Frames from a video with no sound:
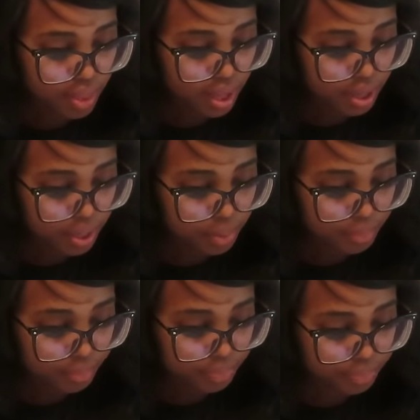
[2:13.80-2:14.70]

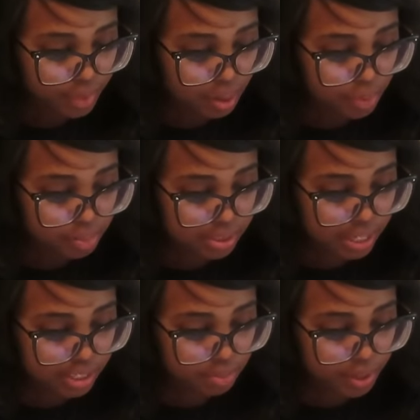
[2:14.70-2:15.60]
I promise
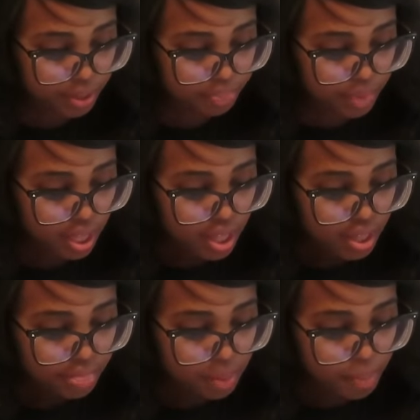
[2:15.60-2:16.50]
I can spell.
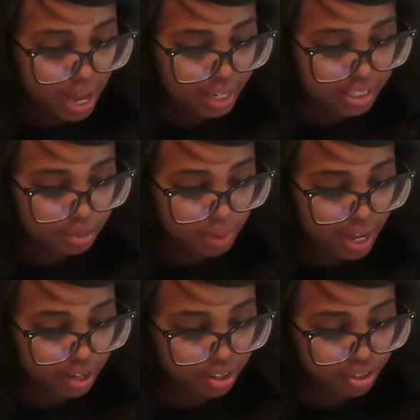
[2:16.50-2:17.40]
The bodice
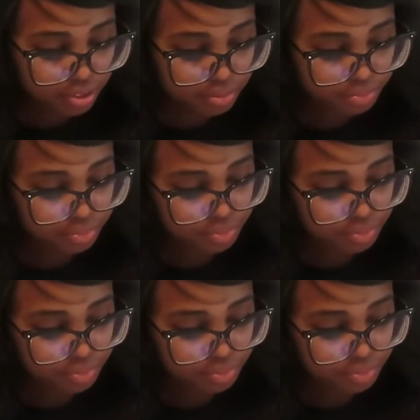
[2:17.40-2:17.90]
pattern